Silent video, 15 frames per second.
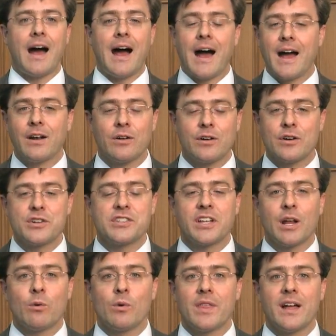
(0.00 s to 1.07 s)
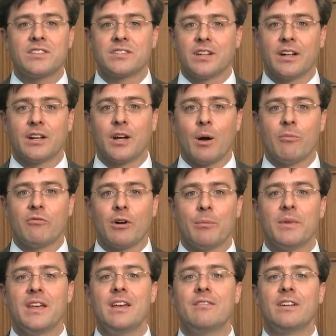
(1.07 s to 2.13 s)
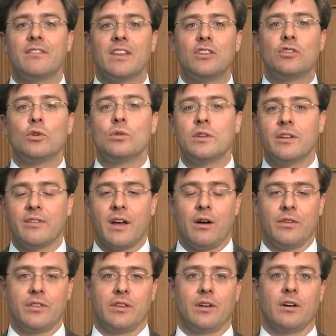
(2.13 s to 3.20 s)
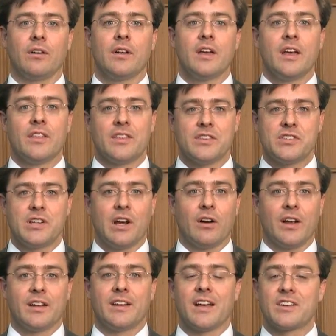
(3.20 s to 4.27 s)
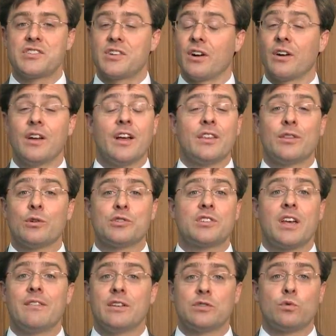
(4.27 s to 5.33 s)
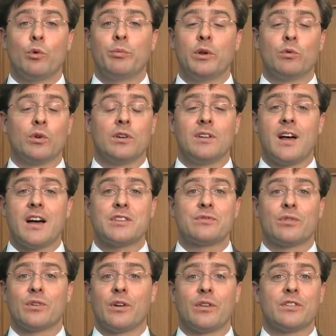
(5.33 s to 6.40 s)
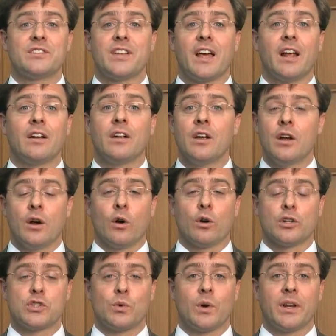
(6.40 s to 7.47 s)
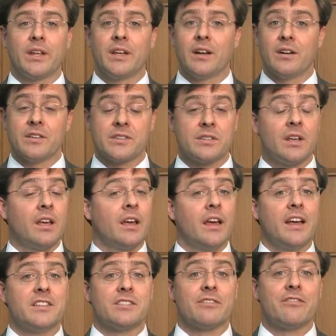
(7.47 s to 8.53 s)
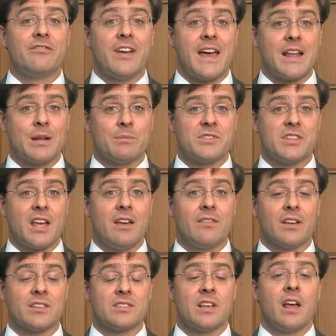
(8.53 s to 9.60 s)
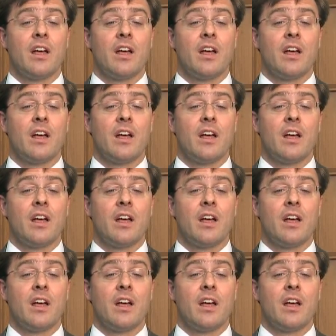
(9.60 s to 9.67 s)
I don't understand where that's going to come from. Even if they do live healthier this year and next year, those savings won't be realized for another 10 or 20 years. It's a phantom savings.